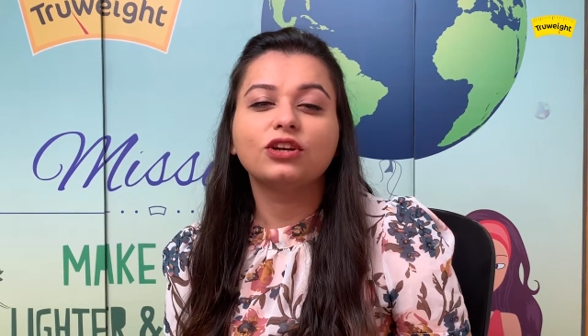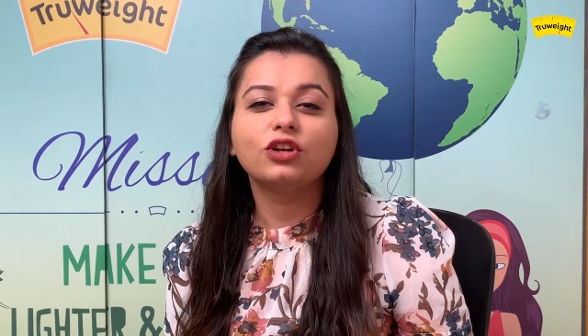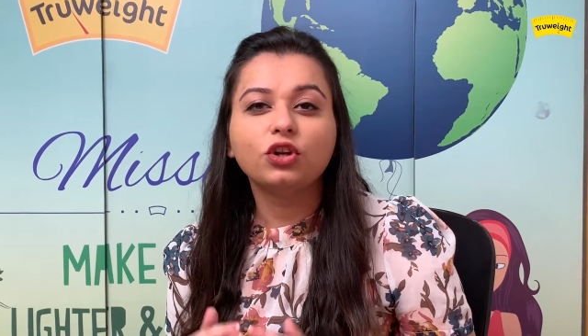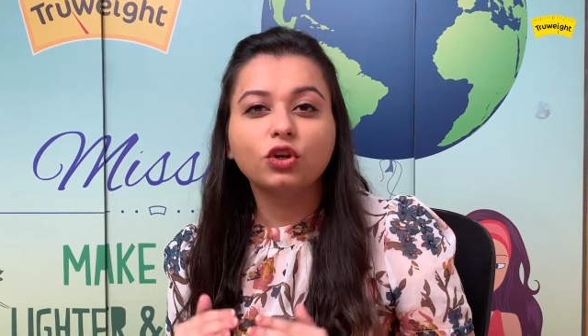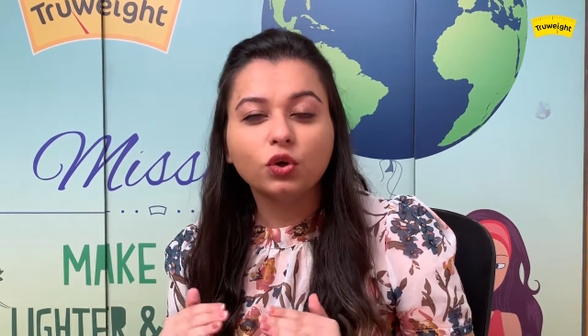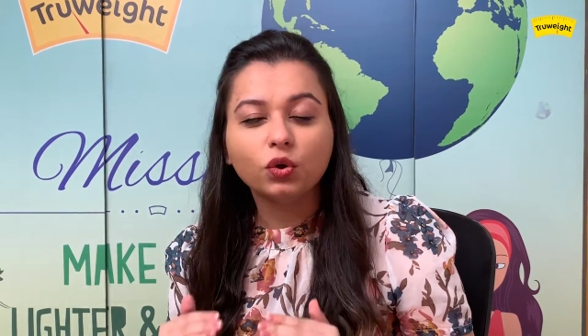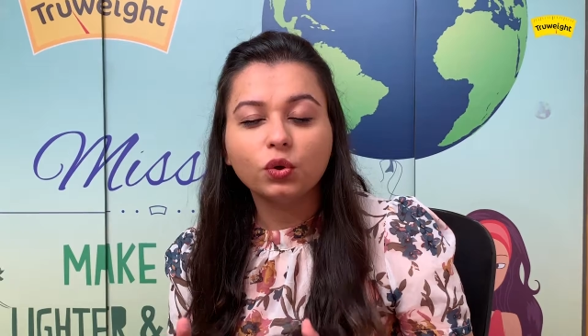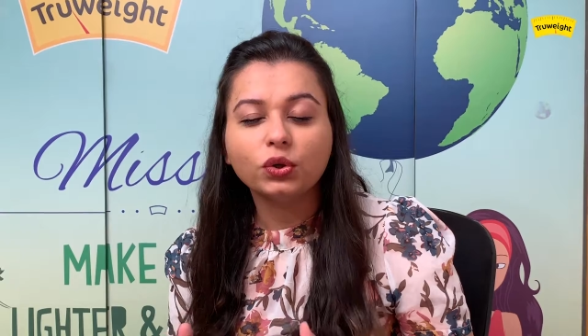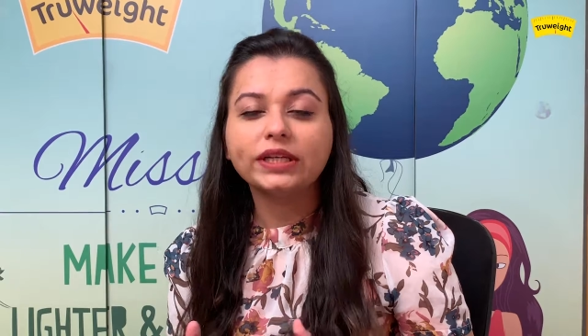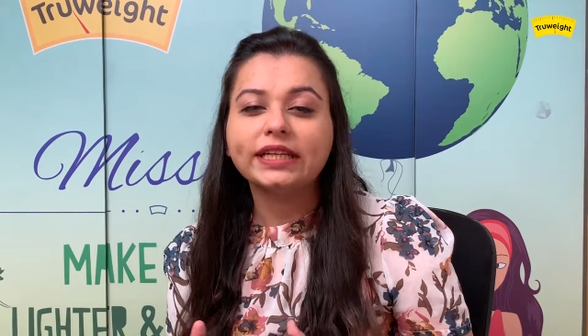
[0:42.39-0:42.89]
a
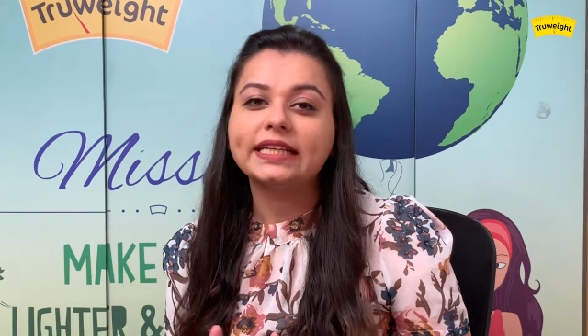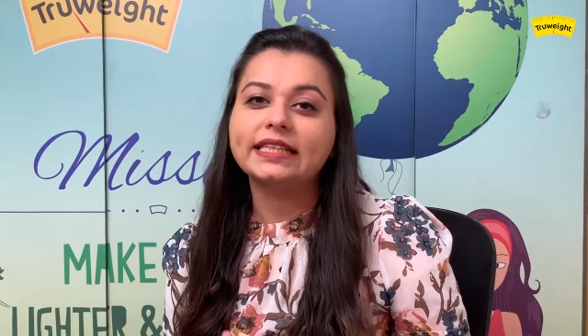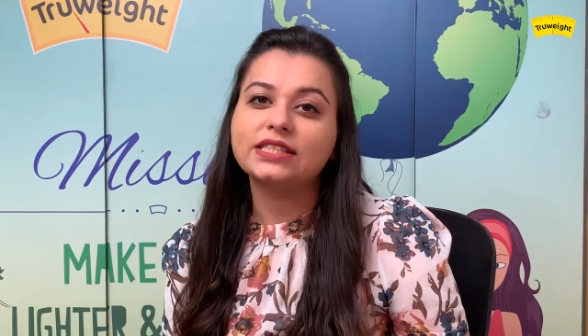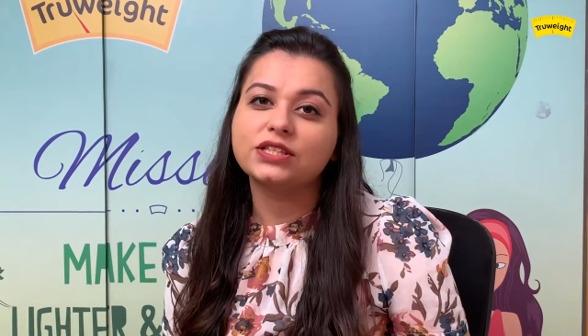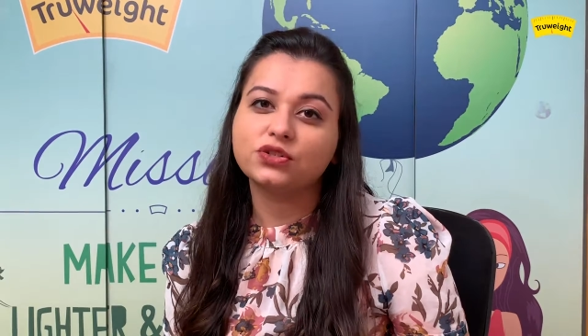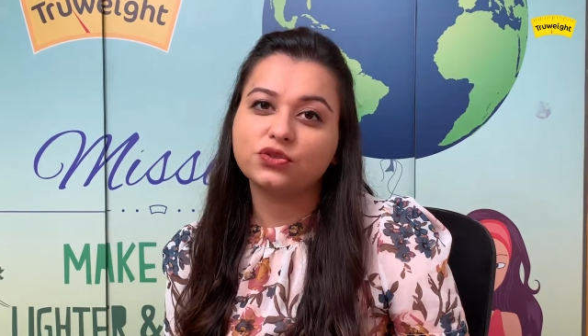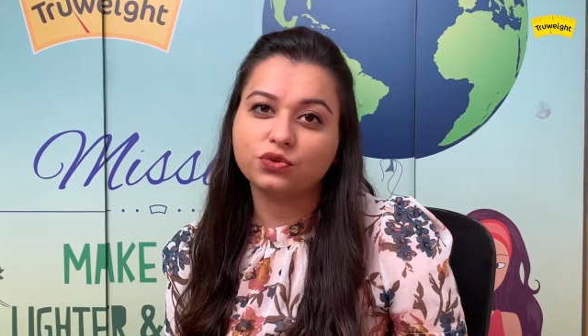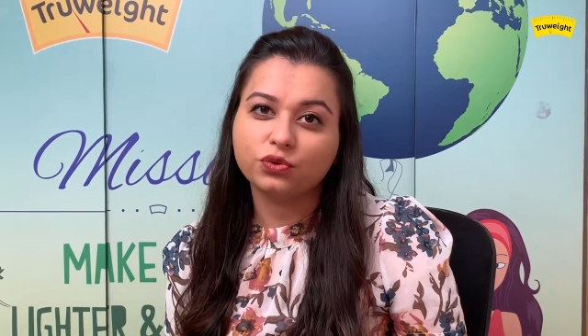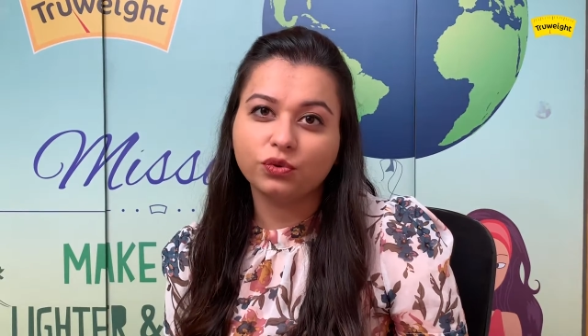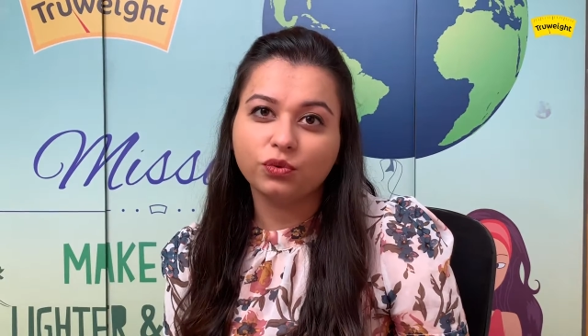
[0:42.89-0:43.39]
low-key
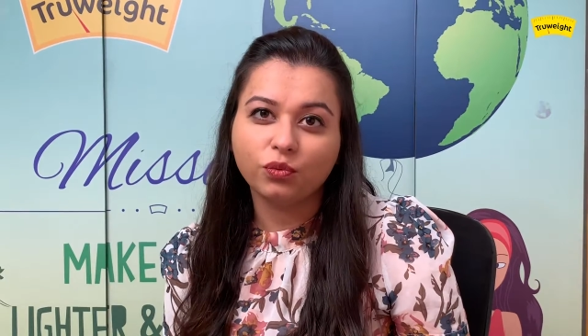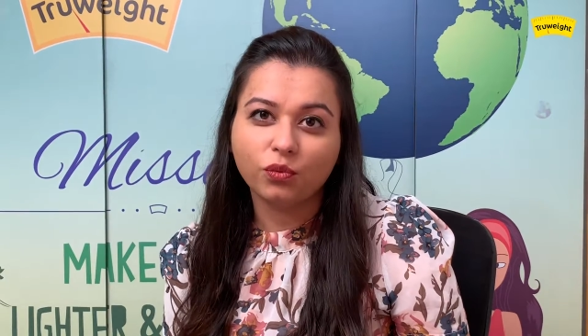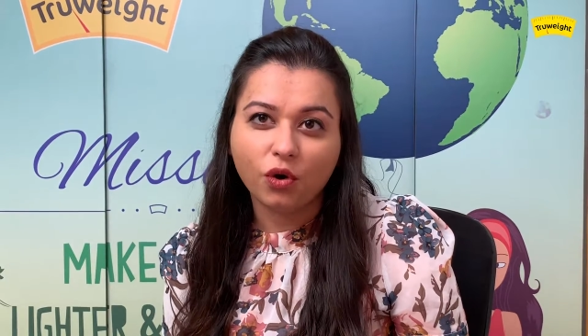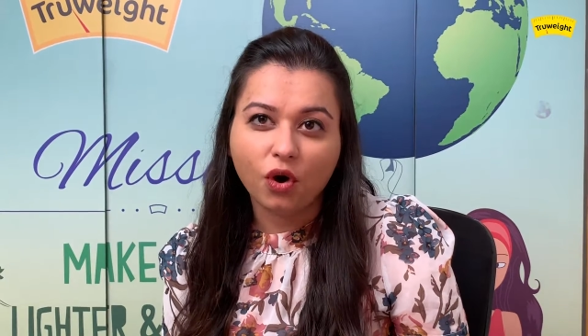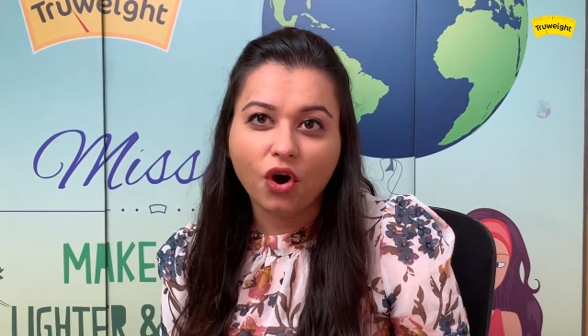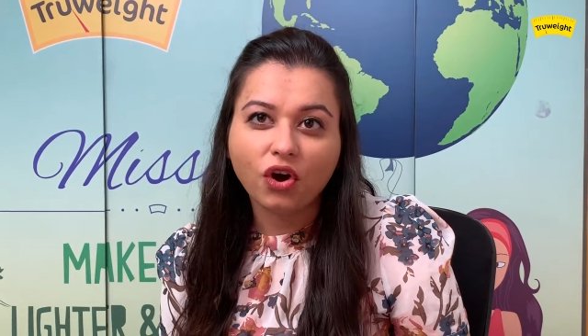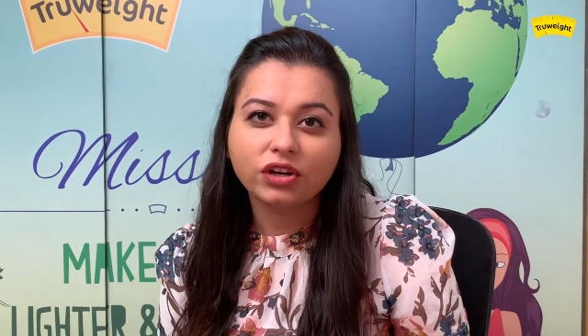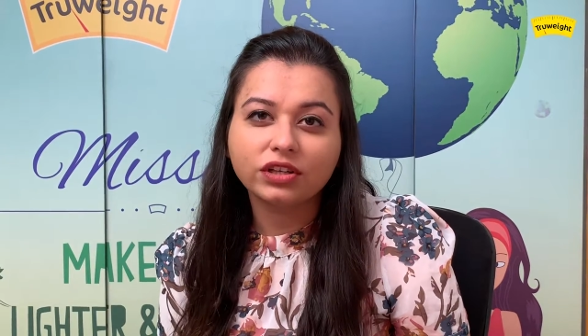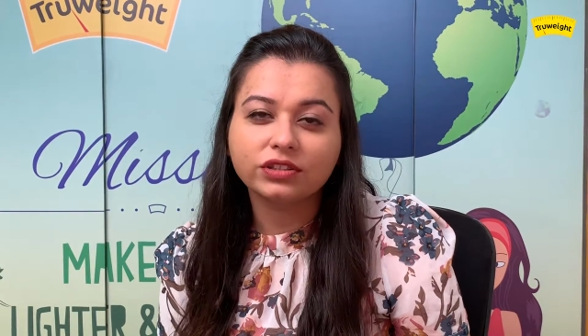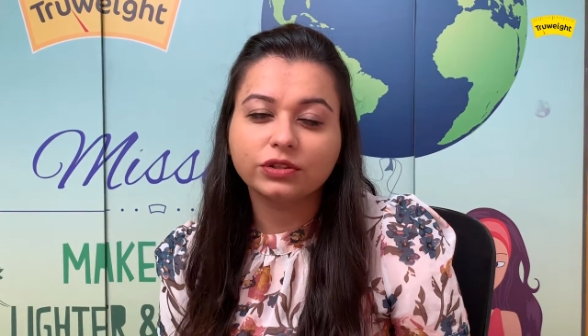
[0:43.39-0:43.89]
stroll
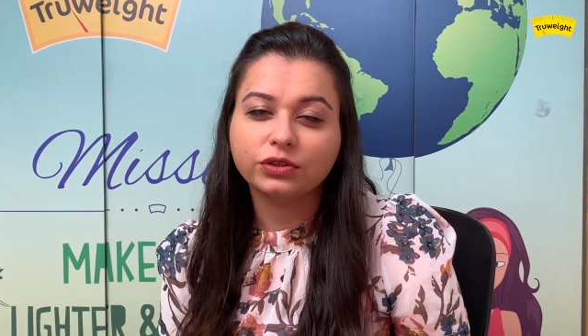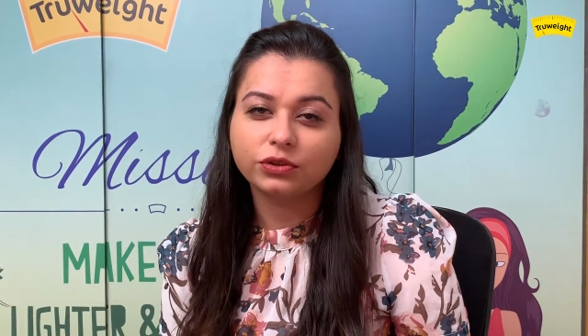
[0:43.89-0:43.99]
walk